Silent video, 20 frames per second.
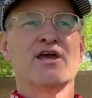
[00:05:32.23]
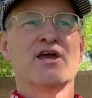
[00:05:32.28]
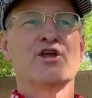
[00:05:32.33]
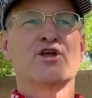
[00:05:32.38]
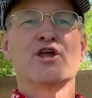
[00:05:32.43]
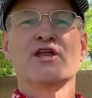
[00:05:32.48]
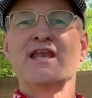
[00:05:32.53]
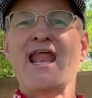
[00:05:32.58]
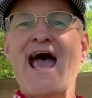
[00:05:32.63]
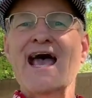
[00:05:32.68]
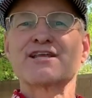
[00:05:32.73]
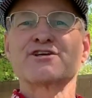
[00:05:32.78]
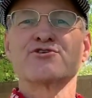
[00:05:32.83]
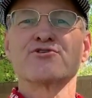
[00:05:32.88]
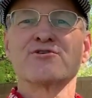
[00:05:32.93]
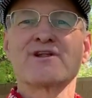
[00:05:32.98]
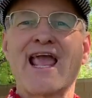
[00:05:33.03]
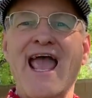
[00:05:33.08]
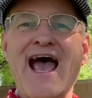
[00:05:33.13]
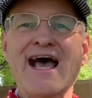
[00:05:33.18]

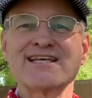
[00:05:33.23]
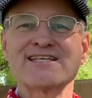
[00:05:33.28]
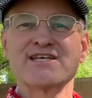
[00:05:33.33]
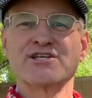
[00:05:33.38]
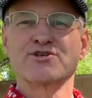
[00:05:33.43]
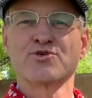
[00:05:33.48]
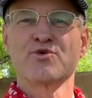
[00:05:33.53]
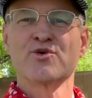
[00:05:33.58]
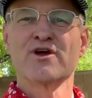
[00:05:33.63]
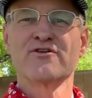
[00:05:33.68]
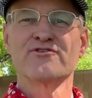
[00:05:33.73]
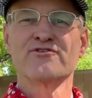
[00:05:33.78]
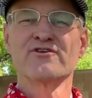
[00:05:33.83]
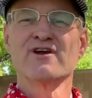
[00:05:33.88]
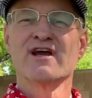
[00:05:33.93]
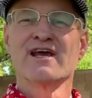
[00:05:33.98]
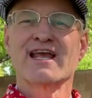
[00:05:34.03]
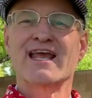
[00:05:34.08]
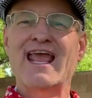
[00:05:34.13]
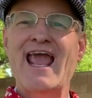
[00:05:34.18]
natural gases or other
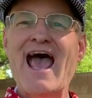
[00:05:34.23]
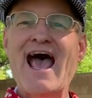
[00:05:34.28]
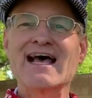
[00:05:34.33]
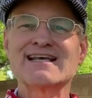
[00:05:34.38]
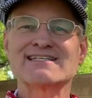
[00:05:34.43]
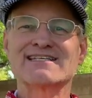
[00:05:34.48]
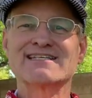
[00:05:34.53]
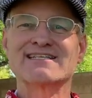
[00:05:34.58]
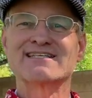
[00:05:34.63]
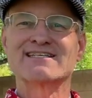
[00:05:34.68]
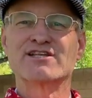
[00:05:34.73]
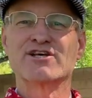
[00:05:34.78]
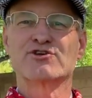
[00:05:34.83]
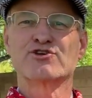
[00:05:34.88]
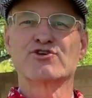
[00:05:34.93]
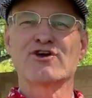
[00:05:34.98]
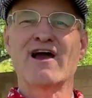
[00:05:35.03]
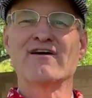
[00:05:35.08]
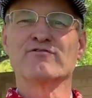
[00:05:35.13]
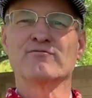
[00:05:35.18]
gases that
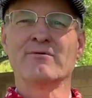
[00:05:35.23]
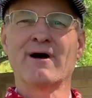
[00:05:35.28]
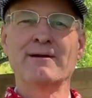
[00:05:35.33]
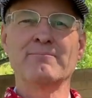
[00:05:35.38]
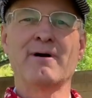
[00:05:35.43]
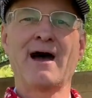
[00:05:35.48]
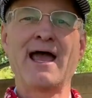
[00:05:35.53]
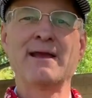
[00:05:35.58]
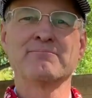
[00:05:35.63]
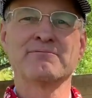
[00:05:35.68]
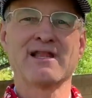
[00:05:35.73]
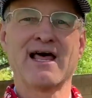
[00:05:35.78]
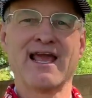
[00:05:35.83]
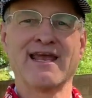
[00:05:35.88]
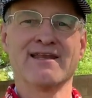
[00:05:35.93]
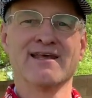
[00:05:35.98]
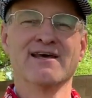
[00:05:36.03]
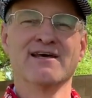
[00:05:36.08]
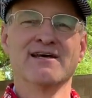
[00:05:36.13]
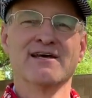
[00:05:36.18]
travel by
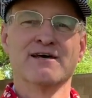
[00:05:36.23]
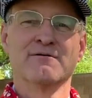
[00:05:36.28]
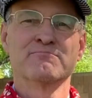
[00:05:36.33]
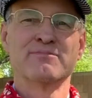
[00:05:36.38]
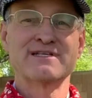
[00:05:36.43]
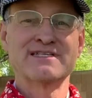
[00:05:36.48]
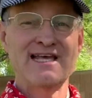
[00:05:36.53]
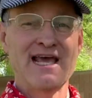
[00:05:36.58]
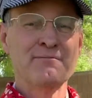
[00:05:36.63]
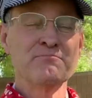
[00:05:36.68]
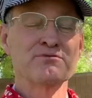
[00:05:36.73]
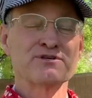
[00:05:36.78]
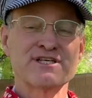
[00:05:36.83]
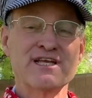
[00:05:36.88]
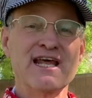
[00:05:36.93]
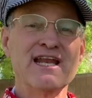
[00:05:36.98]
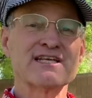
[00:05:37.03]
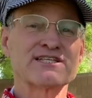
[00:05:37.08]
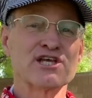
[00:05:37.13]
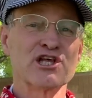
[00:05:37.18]
pipeline. But
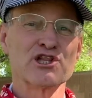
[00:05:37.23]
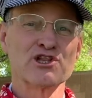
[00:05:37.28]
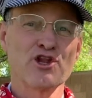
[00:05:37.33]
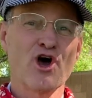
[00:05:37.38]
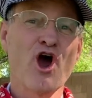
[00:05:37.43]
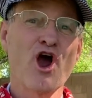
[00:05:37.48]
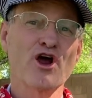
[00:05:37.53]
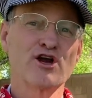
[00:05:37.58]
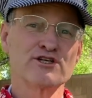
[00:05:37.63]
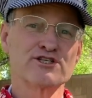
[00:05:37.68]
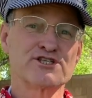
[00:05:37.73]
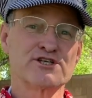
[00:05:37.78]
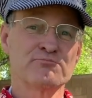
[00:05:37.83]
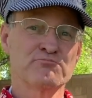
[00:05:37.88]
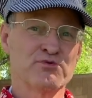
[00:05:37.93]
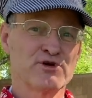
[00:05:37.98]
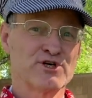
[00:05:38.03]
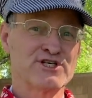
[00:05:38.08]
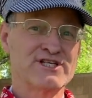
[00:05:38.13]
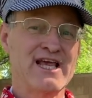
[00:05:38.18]
10% is a large
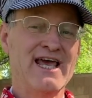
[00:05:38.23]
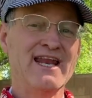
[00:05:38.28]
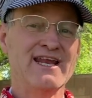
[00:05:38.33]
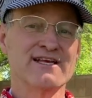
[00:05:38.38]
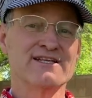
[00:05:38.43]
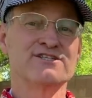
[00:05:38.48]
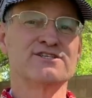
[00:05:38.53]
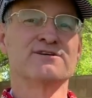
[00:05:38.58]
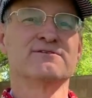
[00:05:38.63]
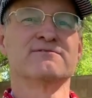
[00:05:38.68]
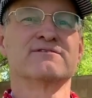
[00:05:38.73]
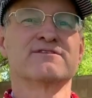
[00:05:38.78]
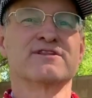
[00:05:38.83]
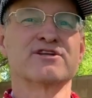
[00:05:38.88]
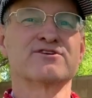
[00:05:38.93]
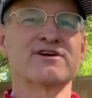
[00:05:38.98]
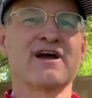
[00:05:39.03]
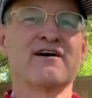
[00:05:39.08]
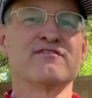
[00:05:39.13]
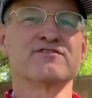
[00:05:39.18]
percentage
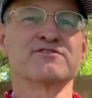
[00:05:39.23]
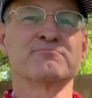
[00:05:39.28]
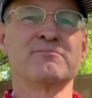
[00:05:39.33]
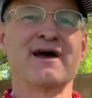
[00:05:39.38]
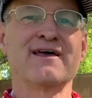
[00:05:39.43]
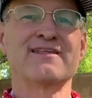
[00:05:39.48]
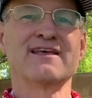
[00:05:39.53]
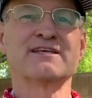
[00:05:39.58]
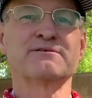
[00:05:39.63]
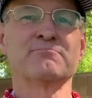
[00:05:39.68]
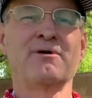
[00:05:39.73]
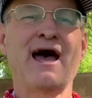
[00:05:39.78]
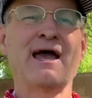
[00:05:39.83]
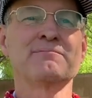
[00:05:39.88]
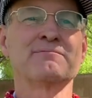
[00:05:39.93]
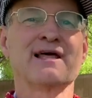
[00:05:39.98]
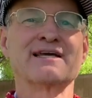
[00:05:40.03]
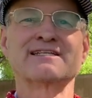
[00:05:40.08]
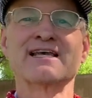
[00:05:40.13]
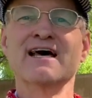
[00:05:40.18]
that travels by these
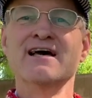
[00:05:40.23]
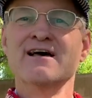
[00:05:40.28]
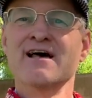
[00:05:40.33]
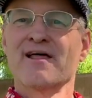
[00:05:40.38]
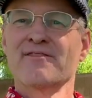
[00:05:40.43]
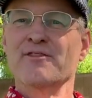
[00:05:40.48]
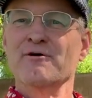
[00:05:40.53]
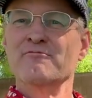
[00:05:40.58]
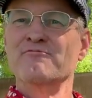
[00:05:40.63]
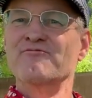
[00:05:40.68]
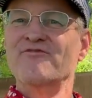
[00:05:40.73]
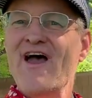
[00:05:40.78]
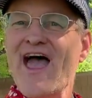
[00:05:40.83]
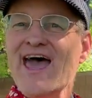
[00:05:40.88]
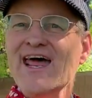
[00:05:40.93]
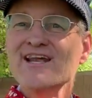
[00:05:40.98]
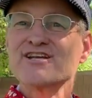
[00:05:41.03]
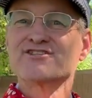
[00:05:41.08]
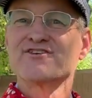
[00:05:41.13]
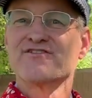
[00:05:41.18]
pipelines. The
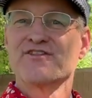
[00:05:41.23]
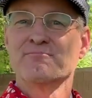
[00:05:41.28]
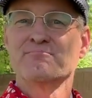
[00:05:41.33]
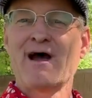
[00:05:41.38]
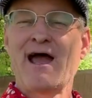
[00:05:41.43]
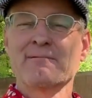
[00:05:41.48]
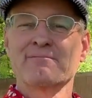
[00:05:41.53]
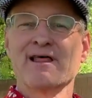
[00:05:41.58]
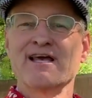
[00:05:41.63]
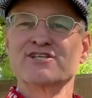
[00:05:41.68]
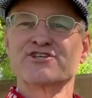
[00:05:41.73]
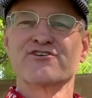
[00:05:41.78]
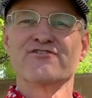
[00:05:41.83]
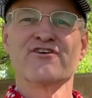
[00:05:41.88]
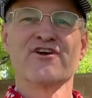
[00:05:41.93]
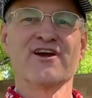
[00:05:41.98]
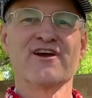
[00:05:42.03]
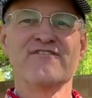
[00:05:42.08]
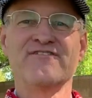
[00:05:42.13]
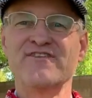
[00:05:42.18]
advantage of the pipelines, they're
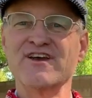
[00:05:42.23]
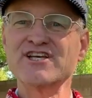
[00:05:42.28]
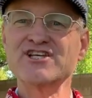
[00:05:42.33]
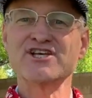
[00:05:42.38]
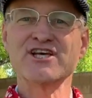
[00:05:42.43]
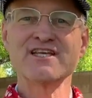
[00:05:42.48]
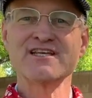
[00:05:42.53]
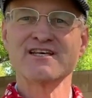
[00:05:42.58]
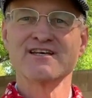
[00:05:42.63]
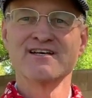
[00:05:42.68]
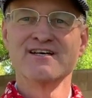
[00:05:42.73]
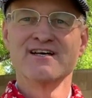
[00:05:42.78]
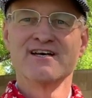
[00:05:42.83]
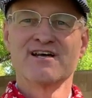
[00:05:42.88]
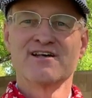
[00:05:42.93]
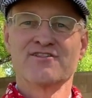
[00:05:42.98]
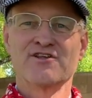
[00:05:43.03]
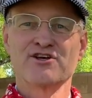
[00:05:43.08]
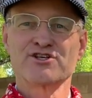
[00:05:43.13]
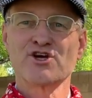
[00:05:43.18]
very efficient.
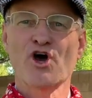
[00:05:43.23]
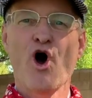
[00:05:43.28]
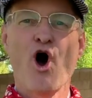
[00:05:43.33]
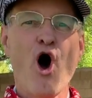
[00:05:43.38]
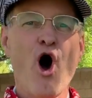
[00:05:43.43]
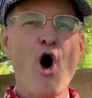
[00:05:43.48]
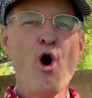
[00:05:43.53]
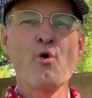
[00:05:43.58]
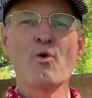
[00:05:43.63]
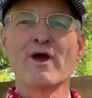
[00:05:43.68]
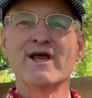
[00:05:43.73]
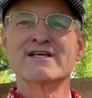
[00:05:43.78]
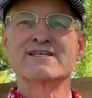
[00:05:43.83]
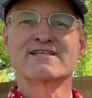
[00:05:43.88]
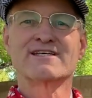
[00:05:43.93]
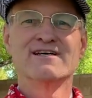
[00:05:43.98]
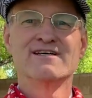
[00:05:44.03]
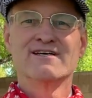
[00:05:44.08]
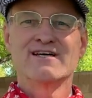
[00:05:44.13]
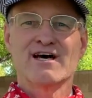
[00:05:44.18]
There's
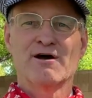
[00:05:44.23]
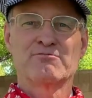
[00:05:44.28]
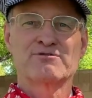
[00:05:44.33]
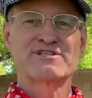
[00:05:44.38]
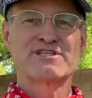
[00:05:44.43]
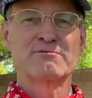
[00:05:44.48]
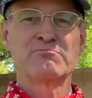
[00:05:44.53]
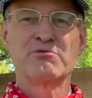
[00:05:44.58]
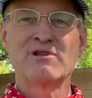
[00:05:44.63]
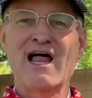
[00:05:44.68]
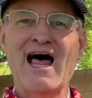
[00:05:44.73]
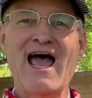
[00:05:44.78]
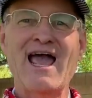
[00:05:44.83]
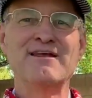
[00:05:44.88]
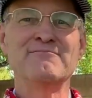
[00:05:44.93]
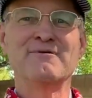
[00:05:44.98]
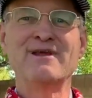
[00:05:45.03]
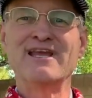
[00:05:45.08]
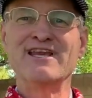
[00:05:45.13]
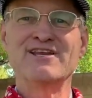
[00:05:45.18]
always a
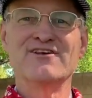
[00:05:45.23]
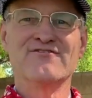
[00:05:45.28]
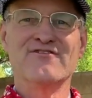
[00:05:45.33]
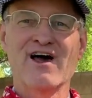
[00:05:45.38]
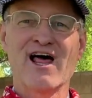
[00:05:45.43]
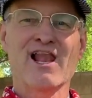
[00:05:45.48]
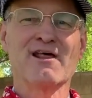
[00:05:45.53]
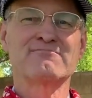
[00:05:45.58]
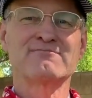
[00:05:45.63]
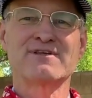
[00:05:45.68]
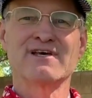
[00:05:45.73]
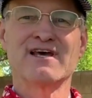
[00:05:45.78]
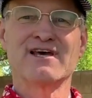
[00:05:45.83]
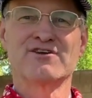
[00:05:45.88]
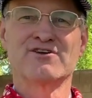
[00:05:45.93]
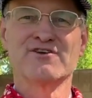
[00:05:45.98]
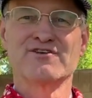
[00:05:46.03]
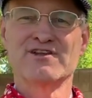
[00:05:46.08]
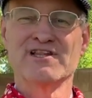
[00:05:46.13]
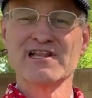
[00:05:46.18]
supply being
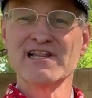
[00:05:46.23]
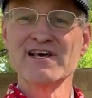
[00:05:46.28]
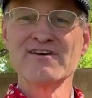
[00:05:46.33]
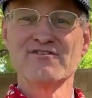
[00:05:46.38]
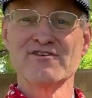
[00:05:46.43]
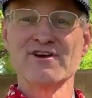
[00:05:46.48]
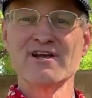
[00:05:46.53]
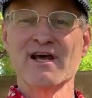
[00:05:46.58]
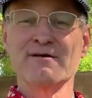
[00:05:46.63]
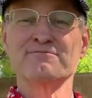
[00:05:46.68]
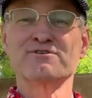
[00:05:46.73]
delivered,